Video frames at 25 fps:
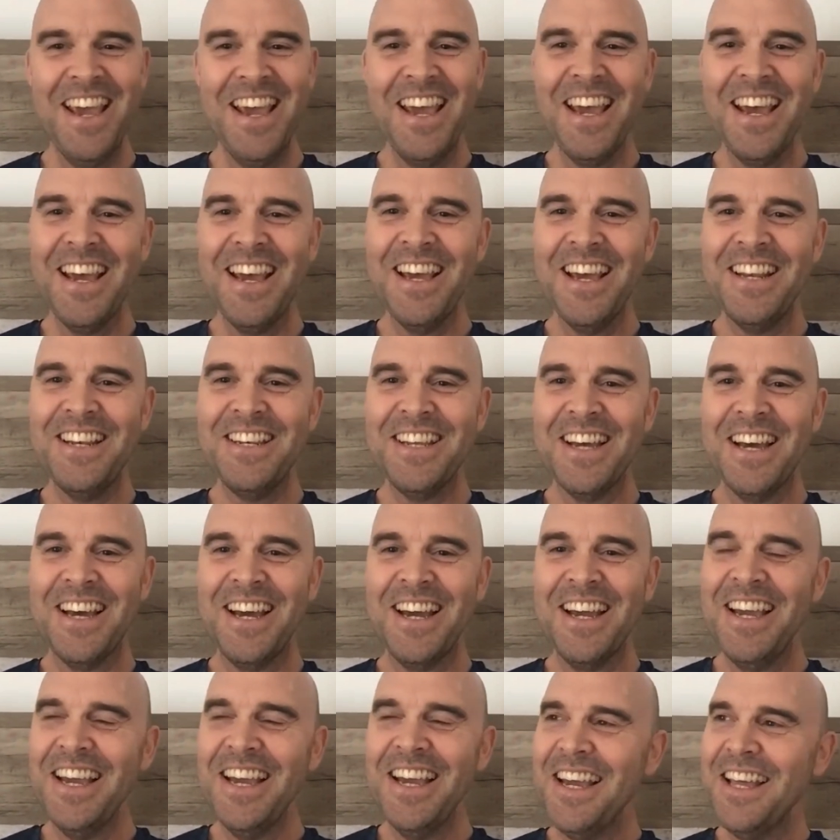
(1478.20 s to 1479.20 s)
And
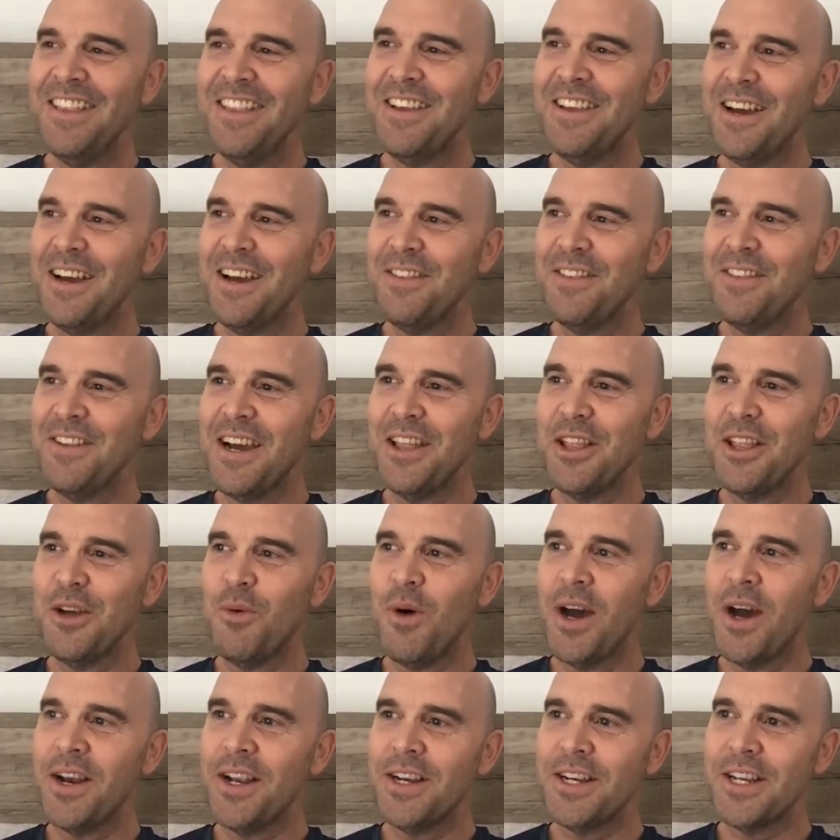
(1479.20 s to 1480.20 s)
the other
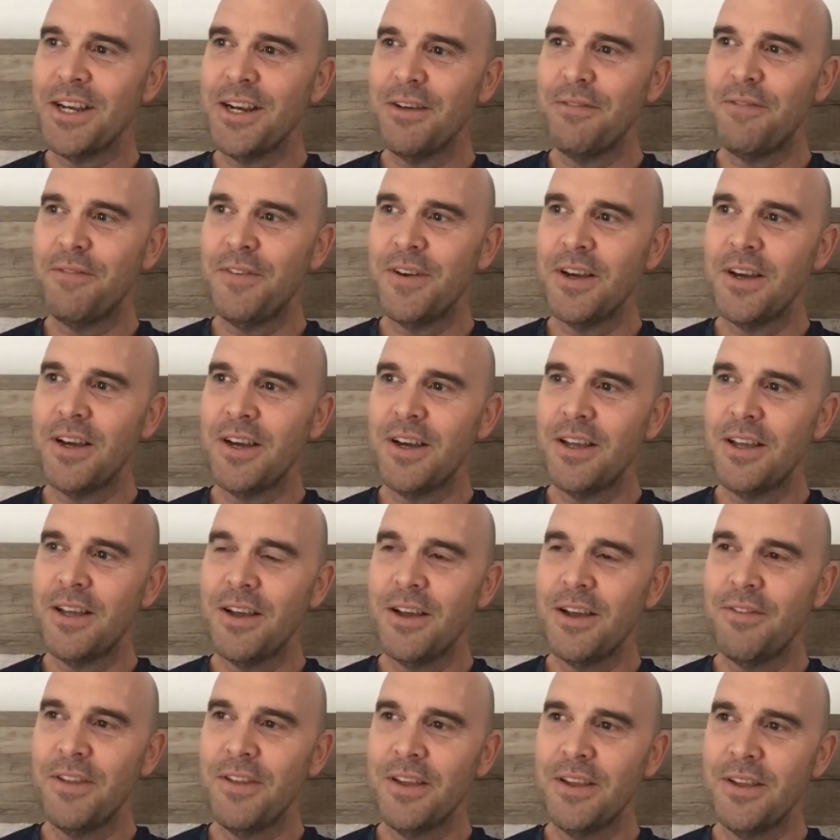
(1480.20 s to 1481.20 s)
one, I don't know if I
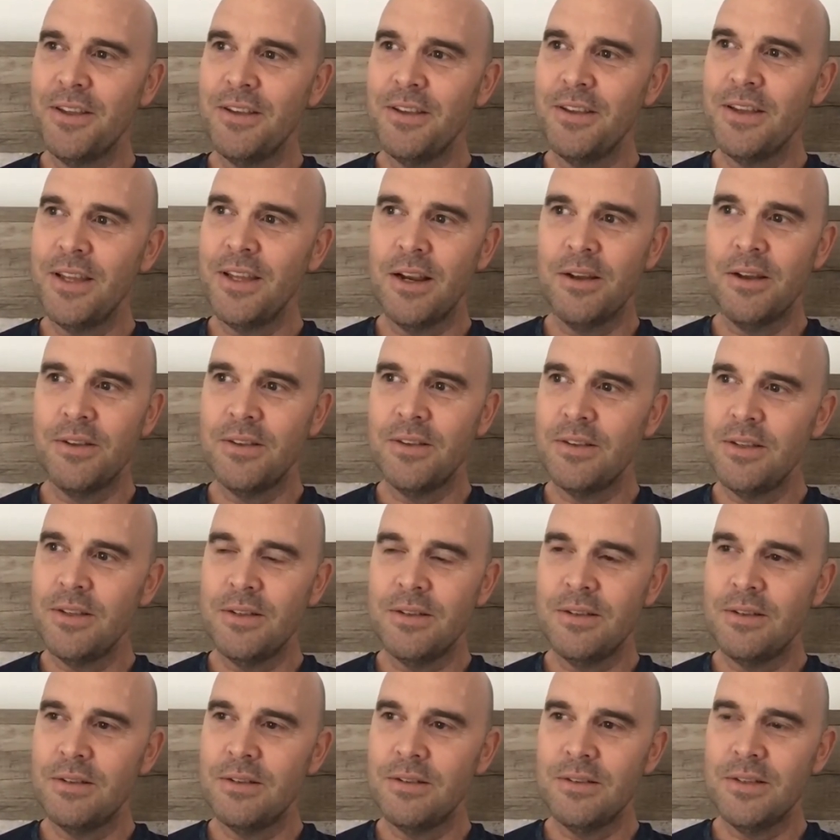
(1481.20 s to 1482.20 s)
think
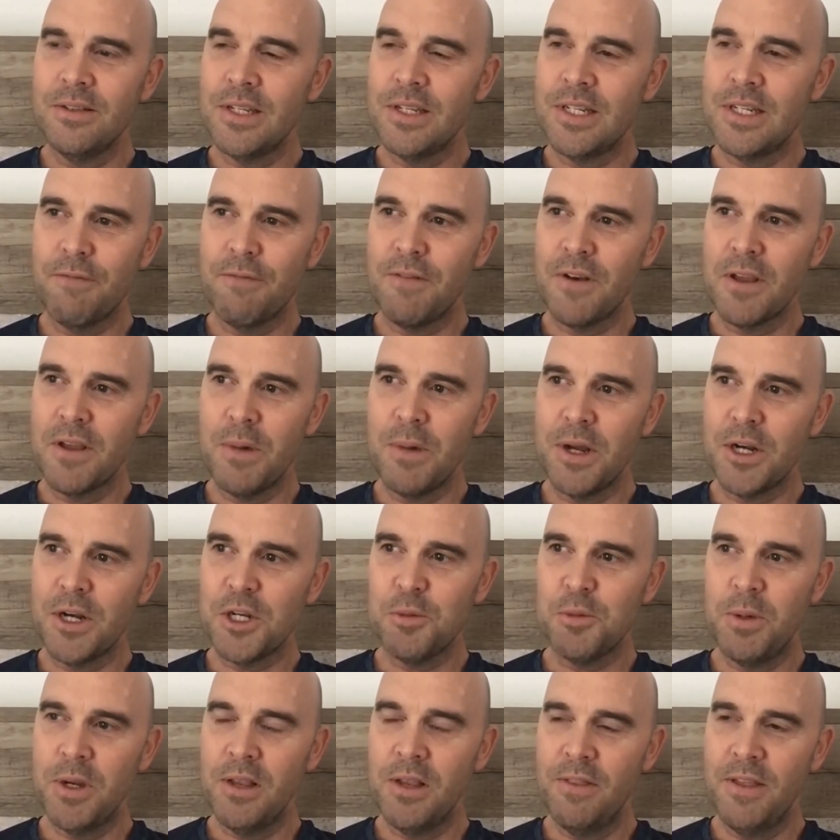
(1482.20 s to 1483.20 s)
you're definitely much
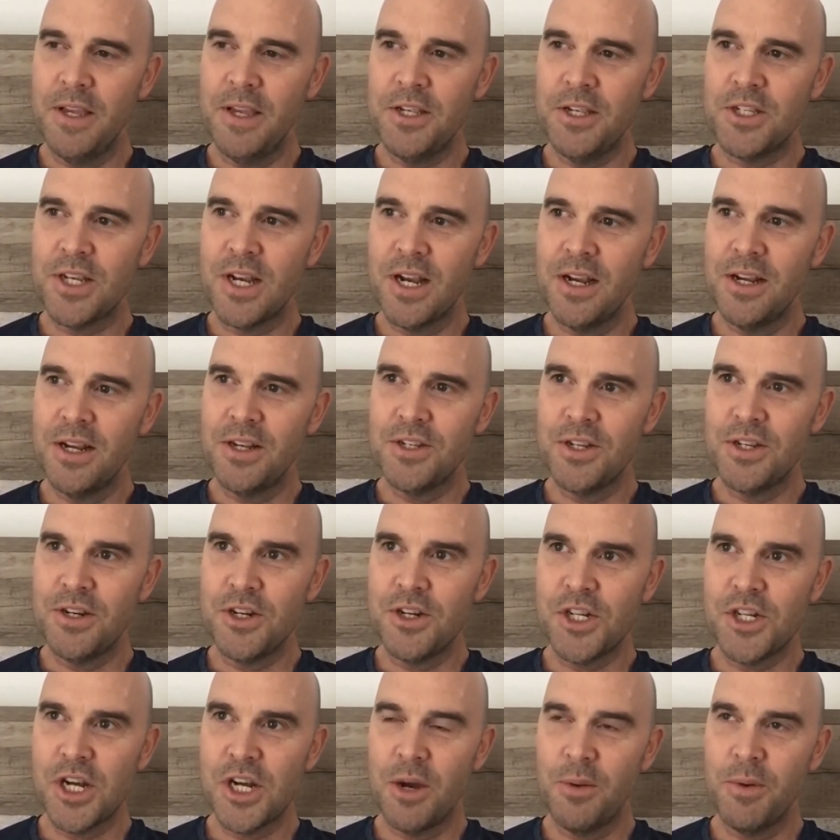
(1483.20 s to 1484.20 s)
better these days in
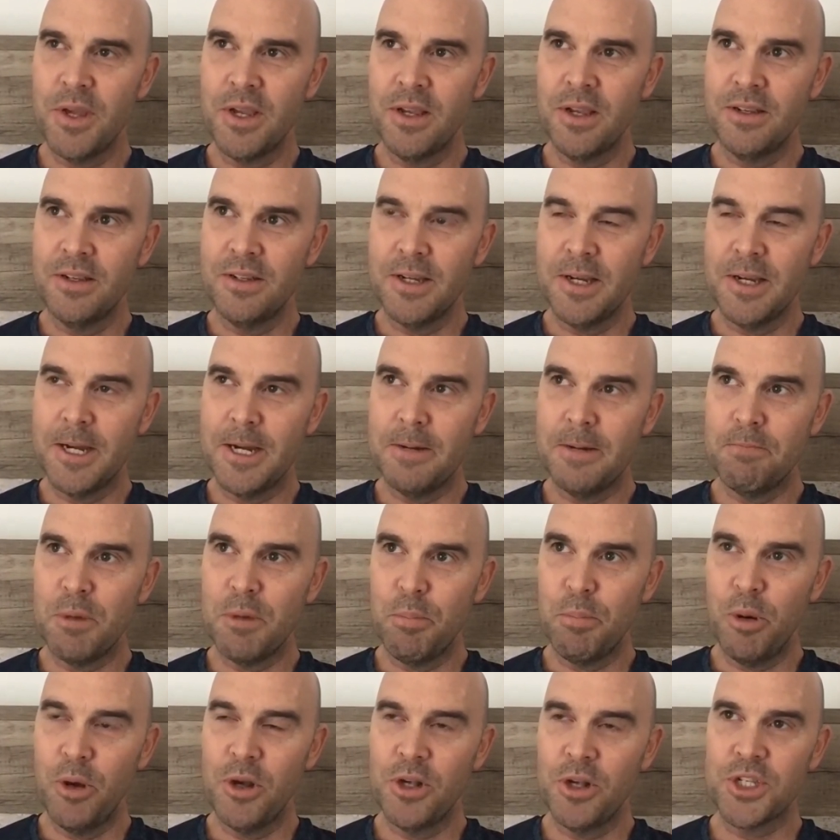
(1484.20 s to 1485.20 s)
showing the
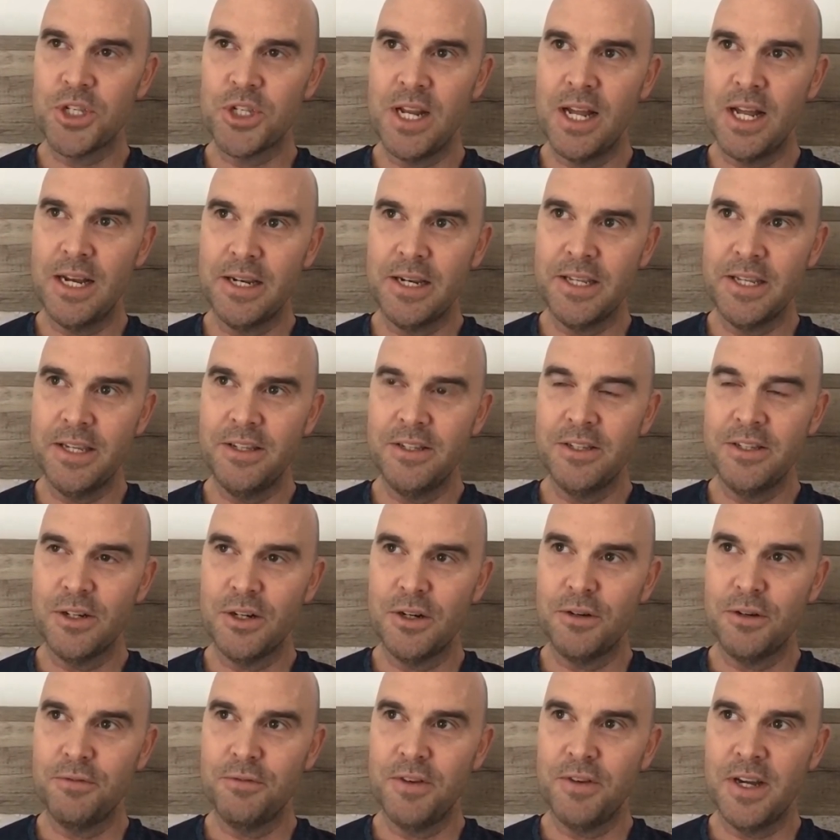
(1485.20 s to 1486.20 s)
personality
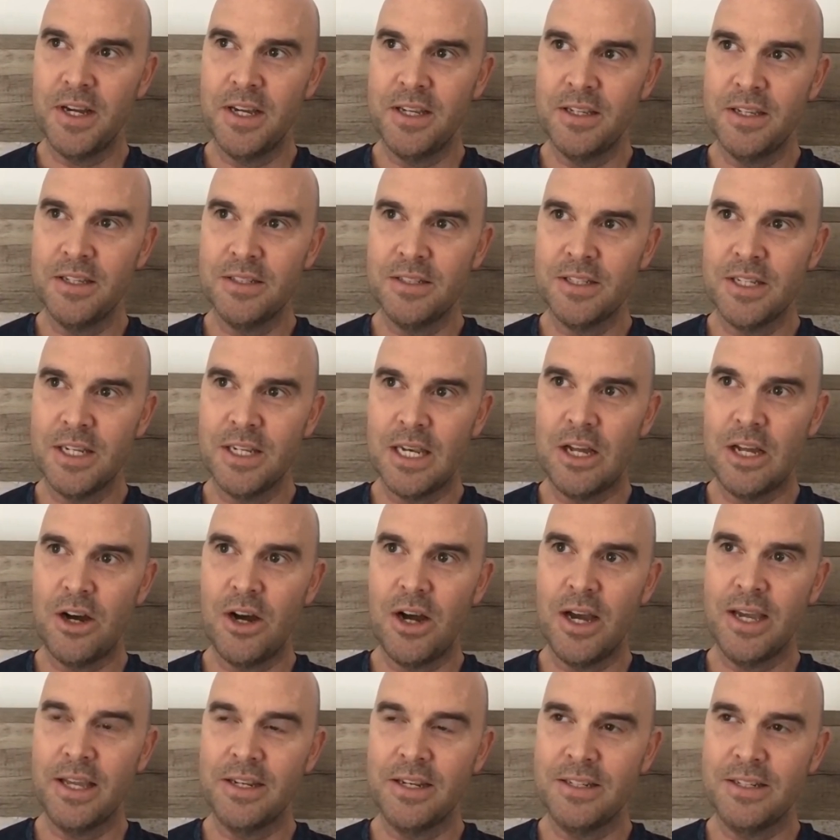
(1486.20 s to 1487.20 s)
of a
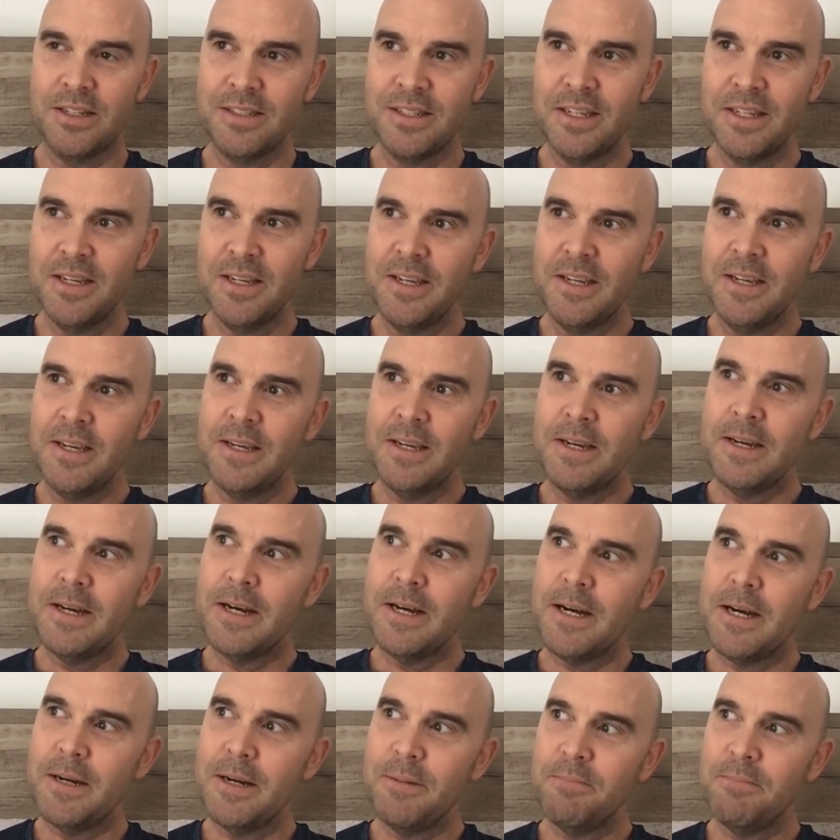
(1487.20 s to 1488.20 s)
lion.
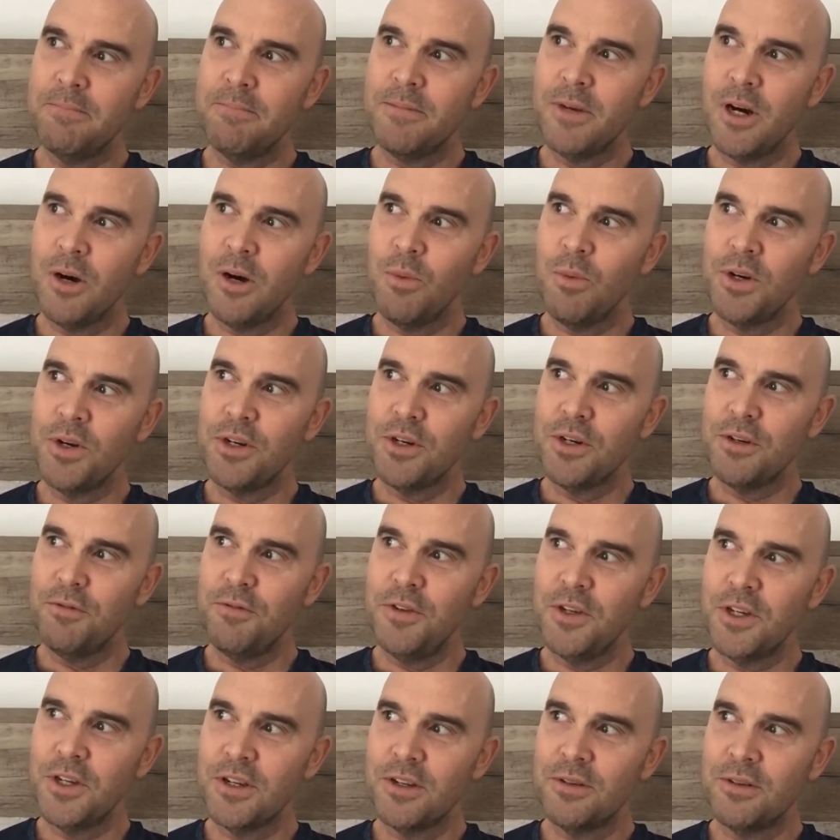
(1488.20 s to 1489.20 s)
I wonder if
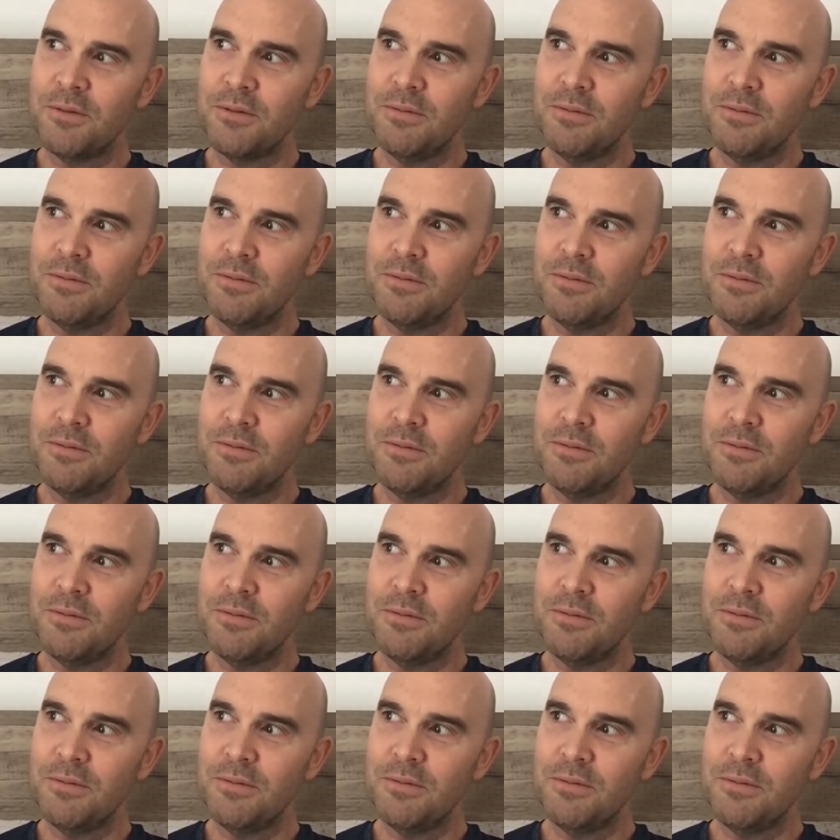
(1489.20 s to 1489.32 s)
you could,